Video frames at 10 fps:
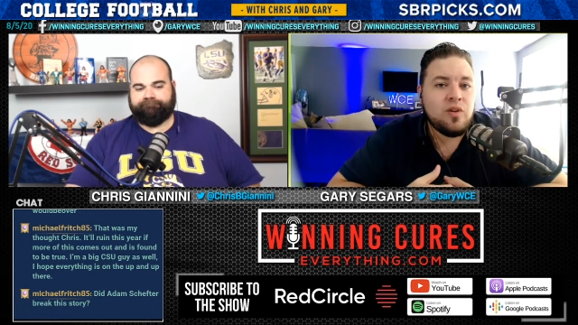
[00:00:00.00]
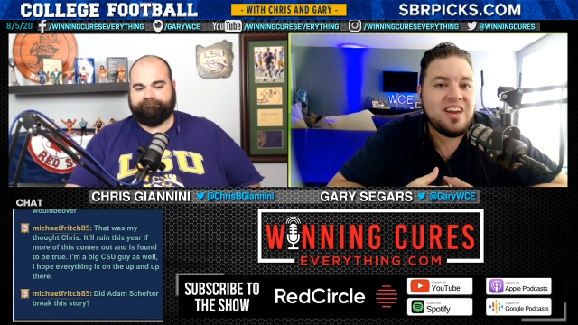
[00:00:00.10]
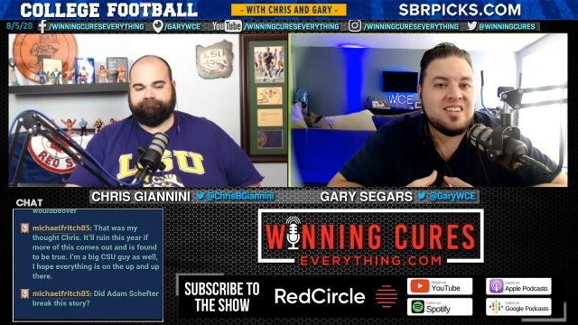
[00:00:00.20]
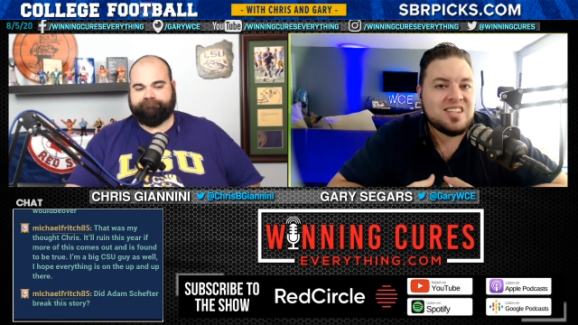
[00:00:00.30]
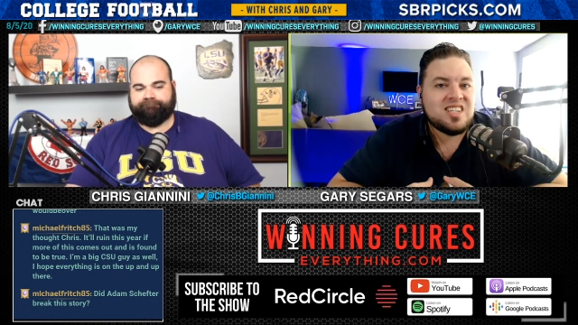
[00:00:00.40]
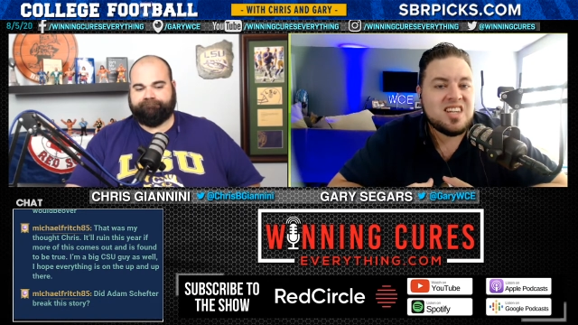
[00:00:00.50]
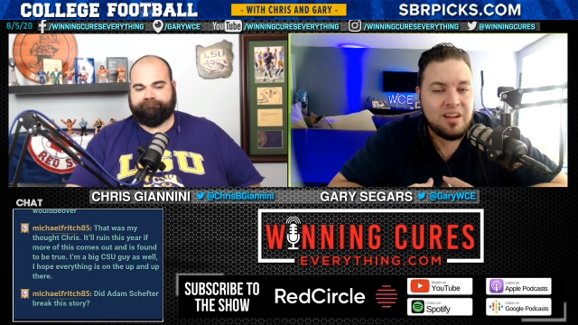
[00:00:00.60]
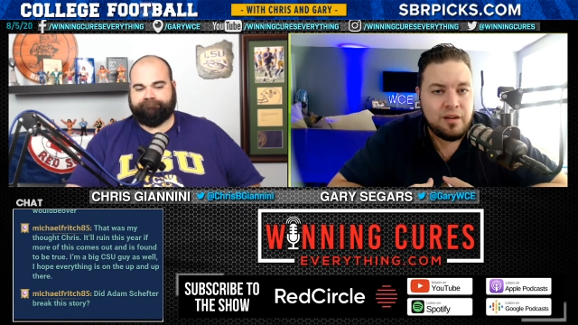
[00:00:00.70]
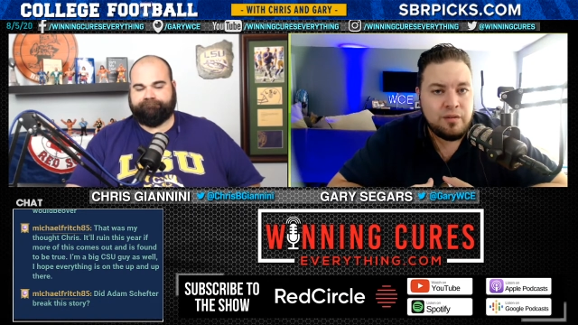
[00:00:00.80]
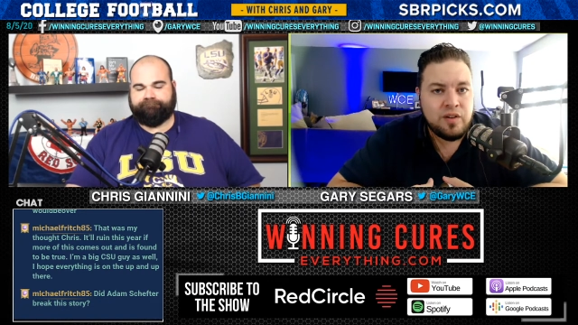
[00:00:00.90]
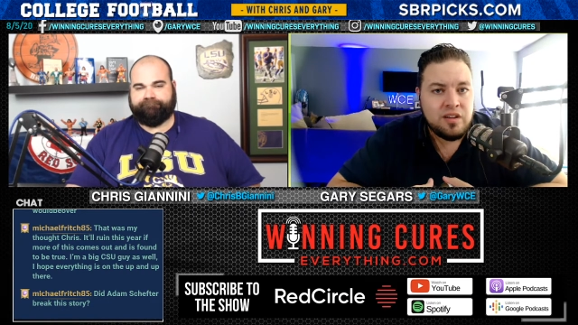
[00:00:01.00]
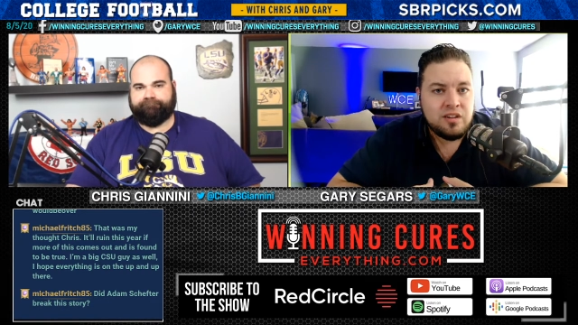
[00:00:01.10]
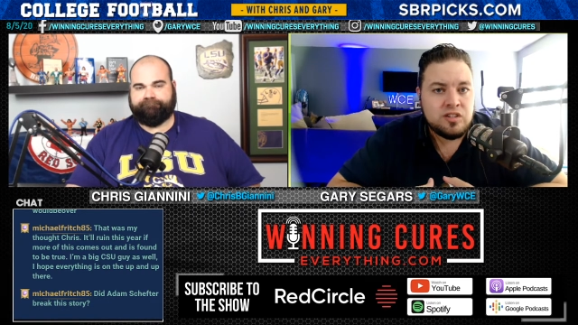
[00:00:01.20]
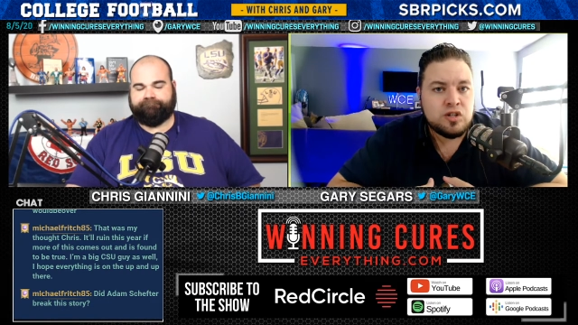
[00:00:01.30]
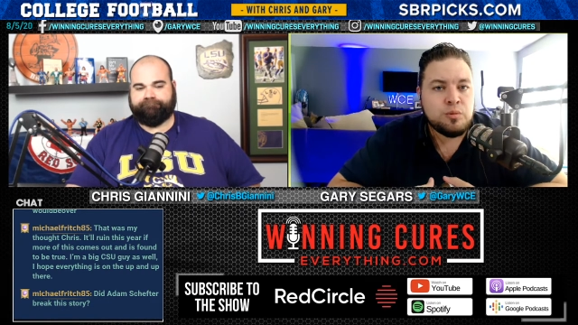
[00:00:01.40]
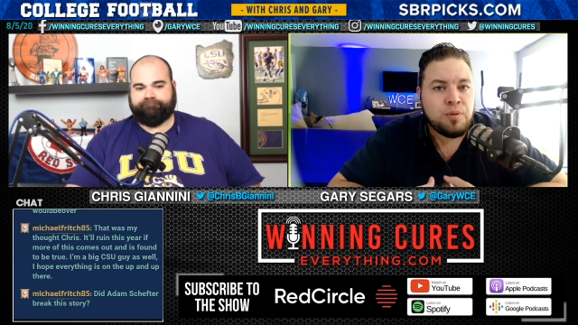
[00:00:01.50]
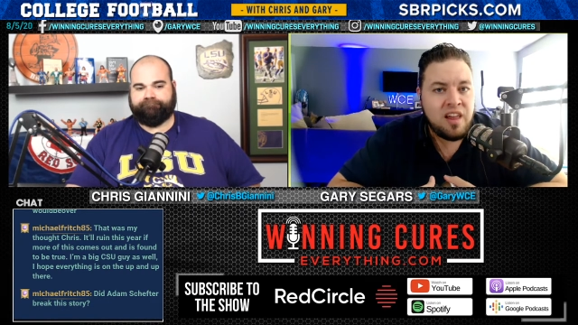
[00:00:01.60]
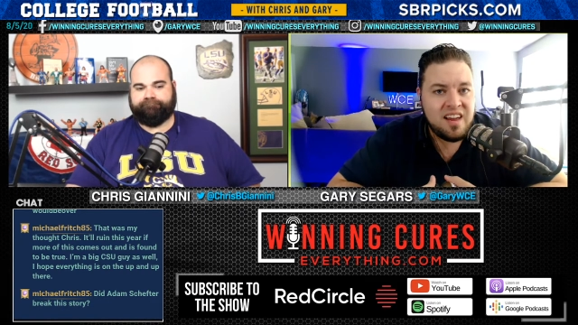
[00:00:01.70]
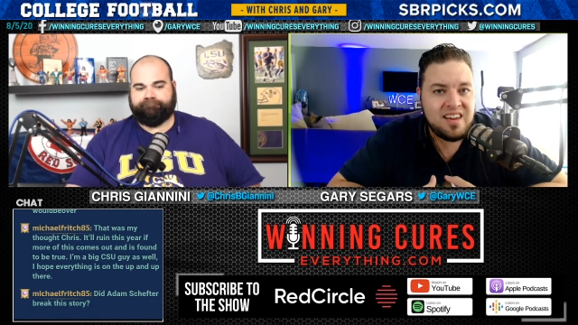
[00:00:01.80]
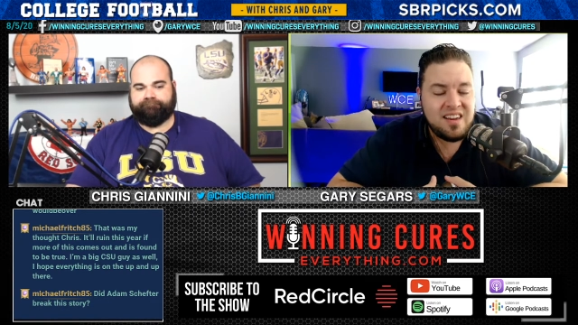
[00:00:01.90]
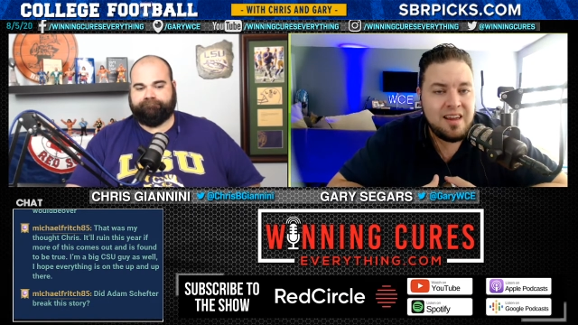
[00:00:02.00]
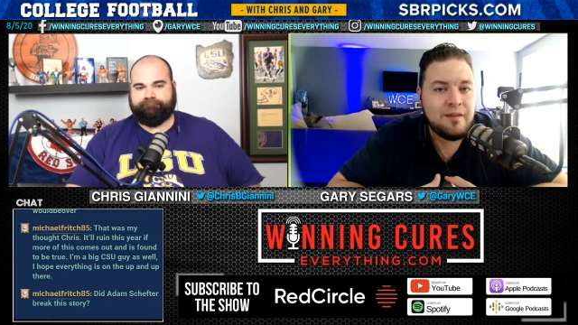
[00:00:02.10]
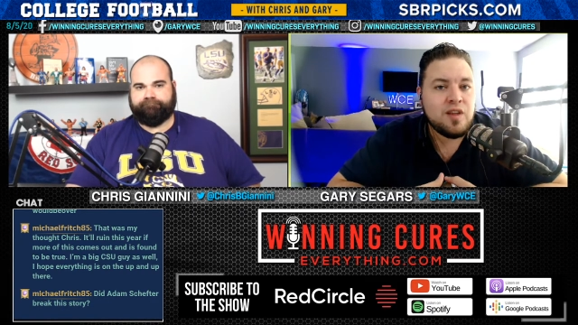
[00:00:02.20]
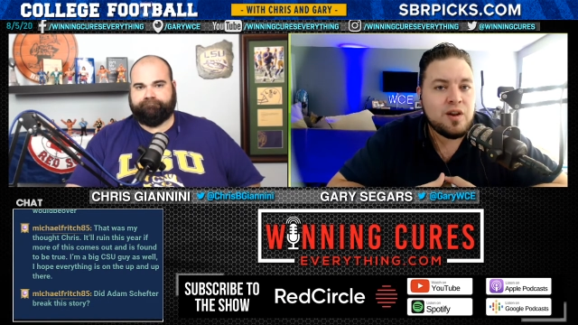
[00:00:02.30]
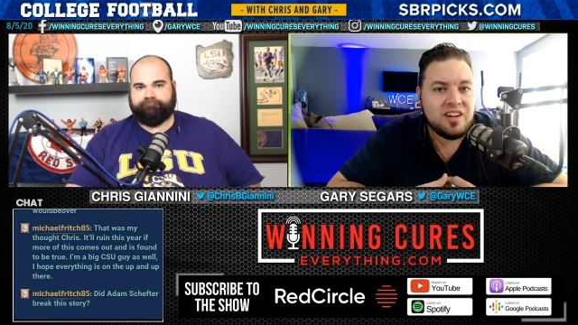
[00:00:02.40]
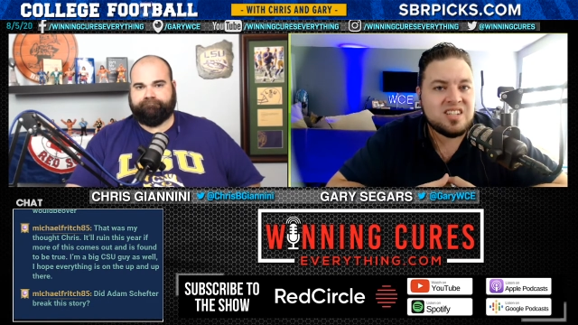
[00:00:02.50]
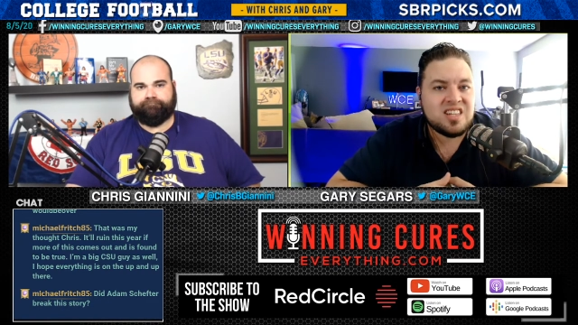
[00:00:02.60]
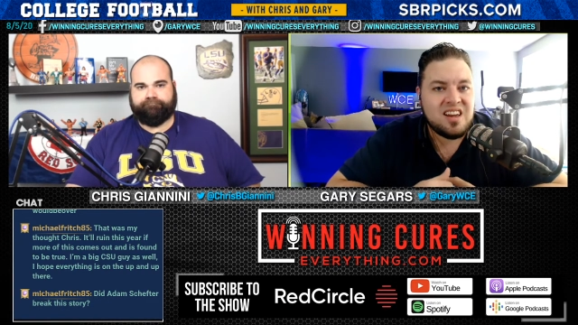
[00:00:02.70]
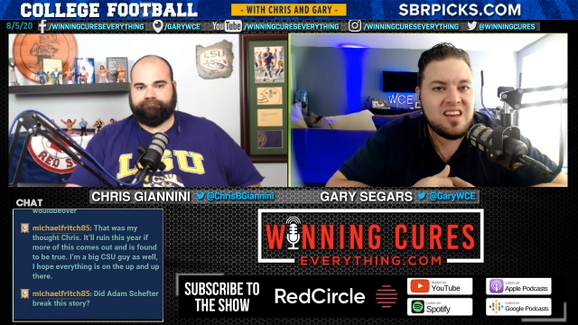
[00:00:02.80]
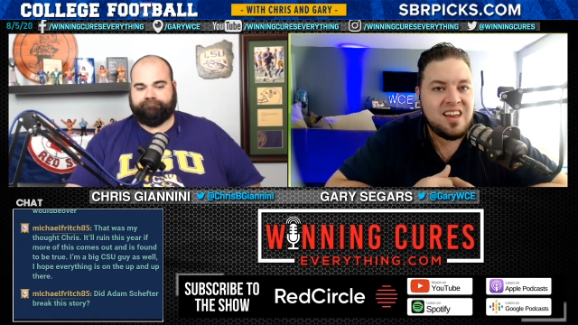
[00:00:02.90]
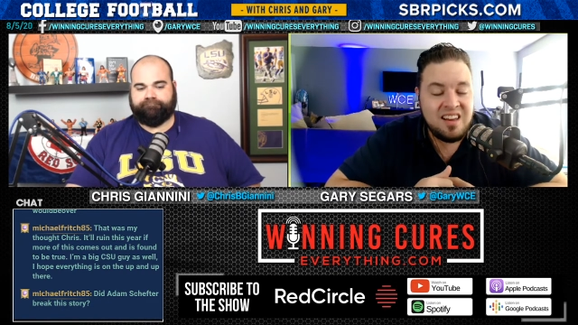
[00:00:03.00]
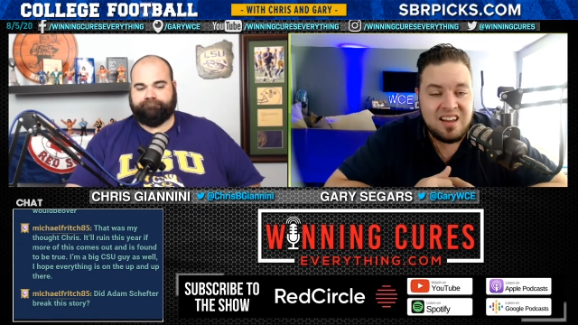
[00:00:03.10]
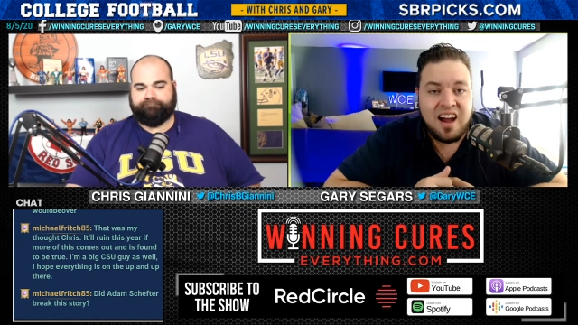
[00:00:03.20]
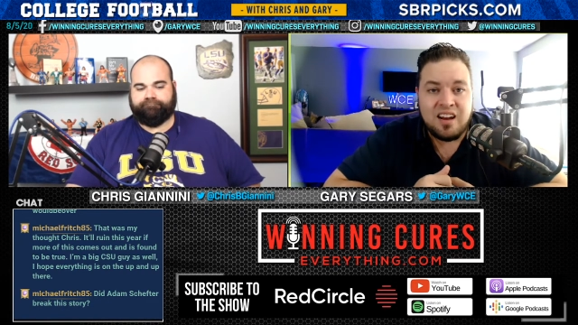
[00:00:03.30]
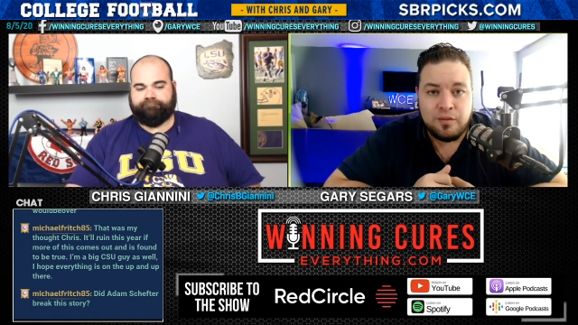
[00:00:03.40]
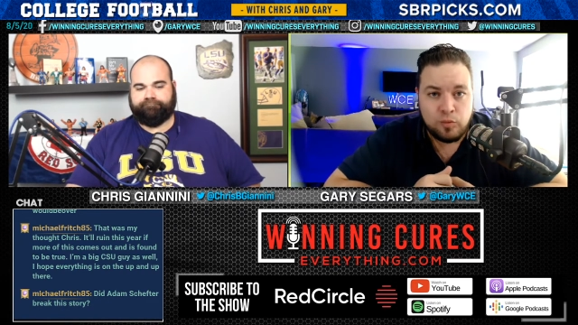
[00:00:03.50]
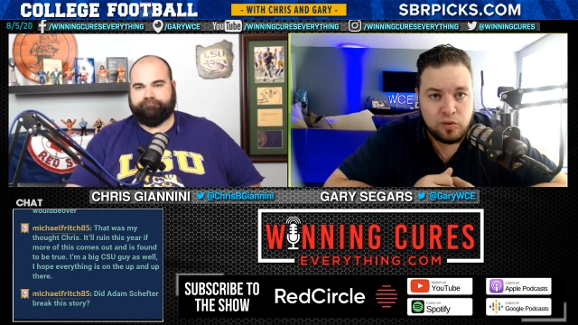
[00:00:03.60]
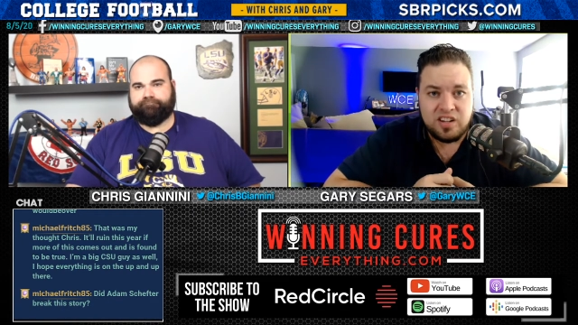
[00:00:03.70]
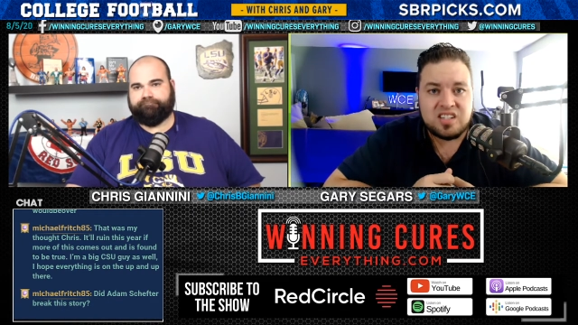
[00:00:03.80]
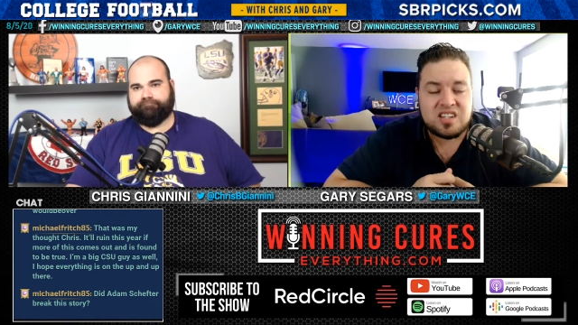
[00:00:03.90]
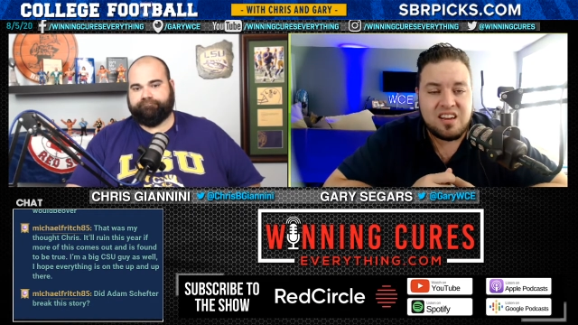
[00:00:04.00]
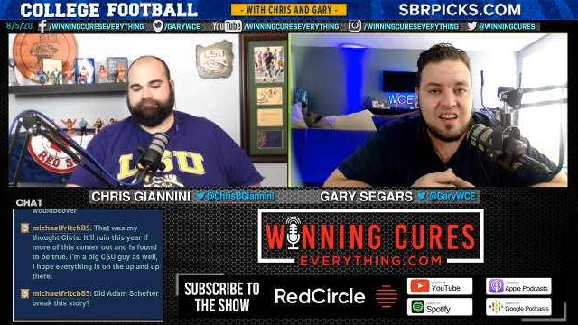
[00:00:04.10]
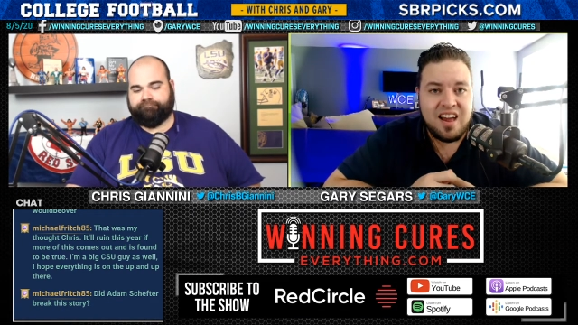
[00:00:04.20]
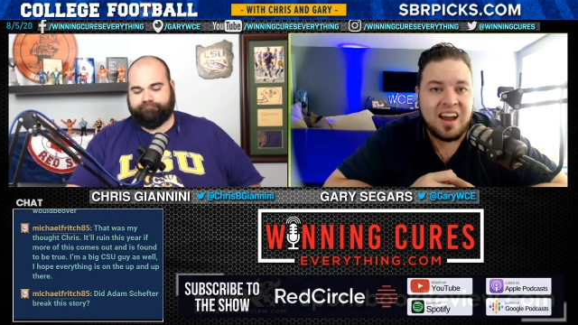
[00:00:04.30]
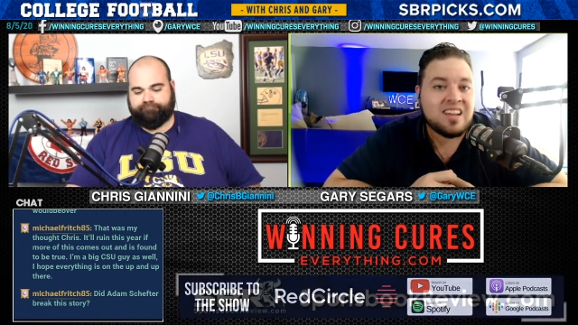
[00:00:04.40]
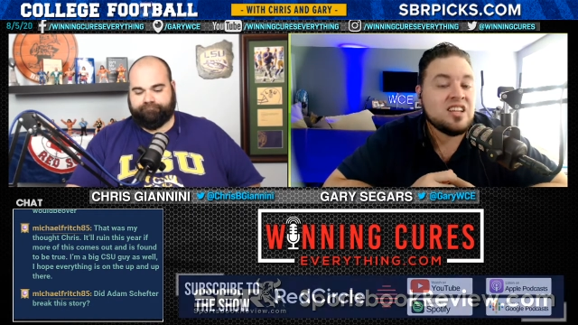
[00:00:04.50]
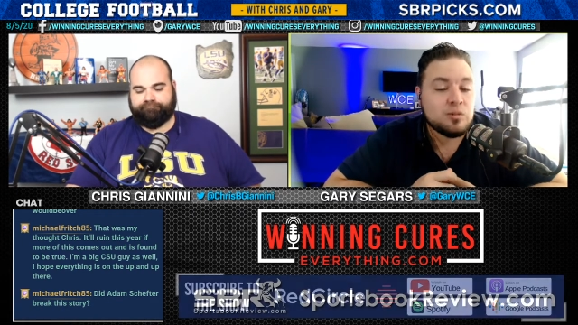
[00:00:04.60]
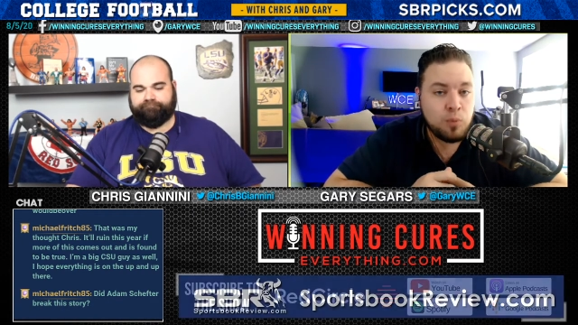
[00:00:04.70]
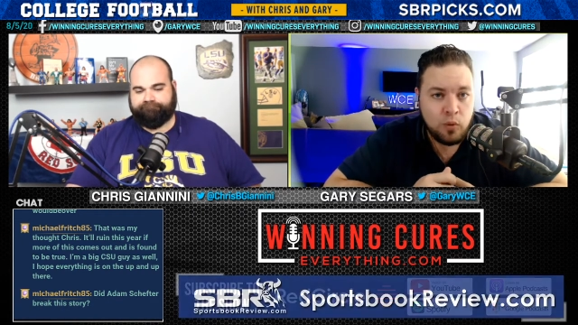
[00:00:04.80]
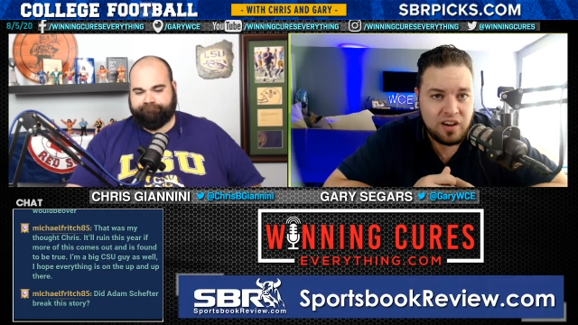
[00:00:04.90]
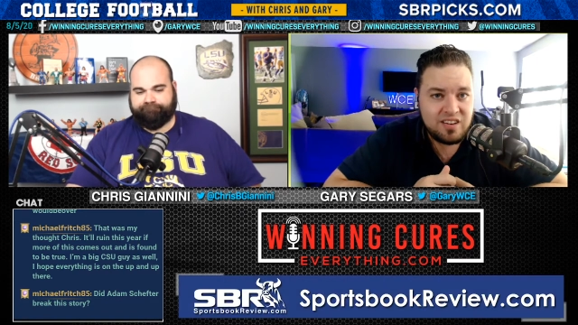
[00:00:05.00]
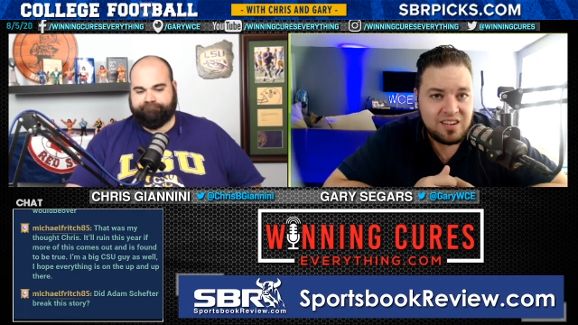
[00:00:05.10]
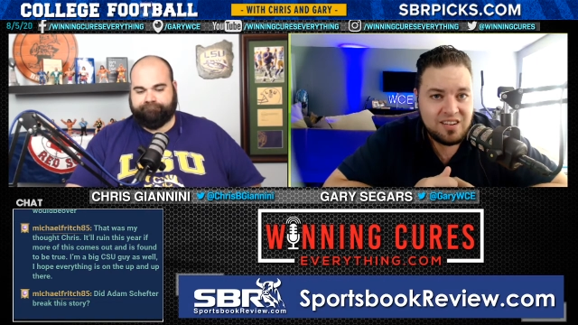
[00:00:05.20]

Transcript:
Speaker 1: incentive to play if there is any kind of a risk at this point.